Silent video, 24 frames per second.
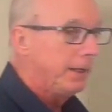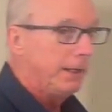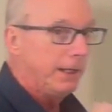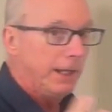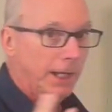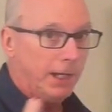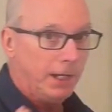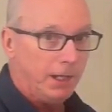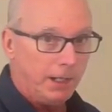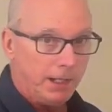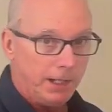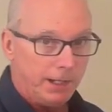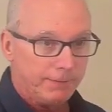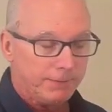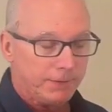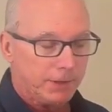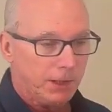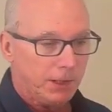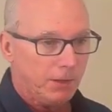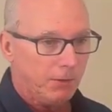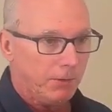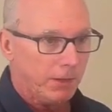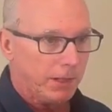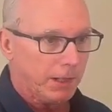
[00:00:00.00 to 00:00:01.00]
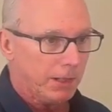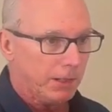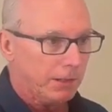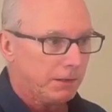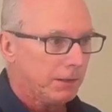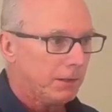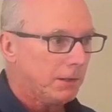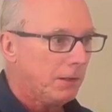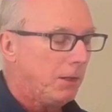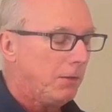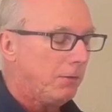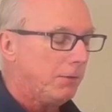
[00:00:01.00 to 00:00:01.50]
Now I have to go
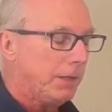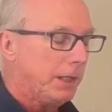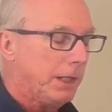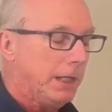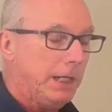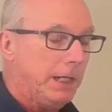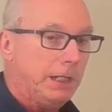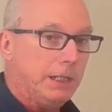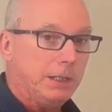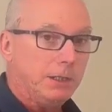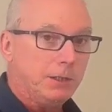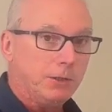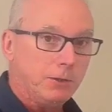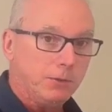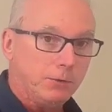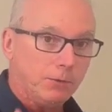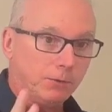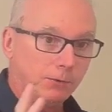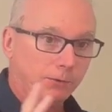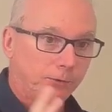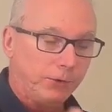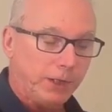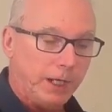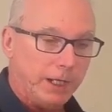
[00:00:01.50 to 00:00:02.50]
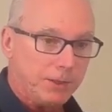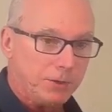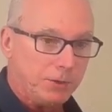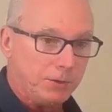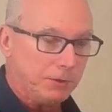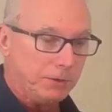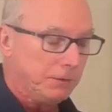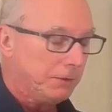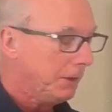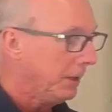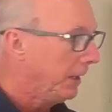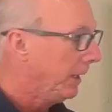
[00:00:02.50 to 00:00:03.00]
in on the heat and cool section.